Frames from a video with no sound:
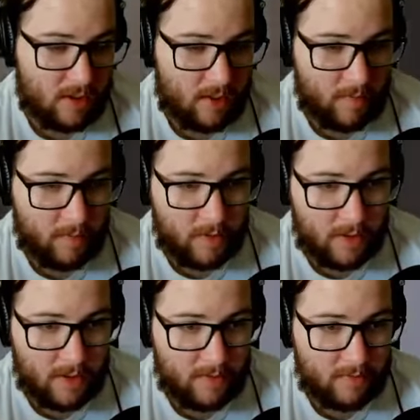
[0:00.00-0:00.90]
and we wouldn't
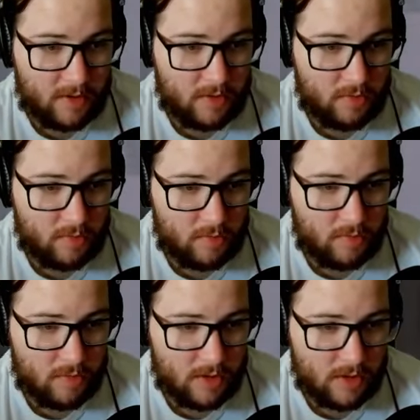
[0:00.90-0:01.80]
have to do
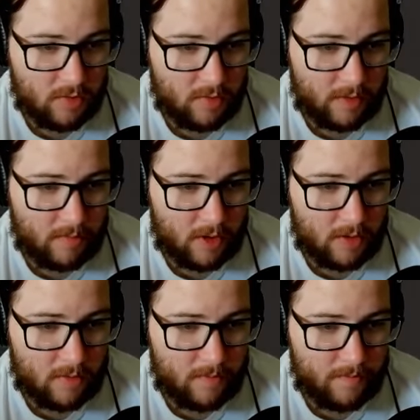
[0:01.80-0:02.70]
this annoying part,
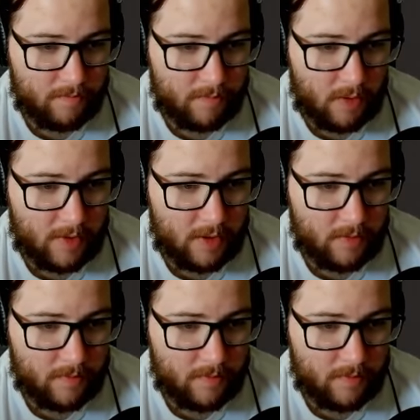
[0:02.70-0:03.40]
but we do.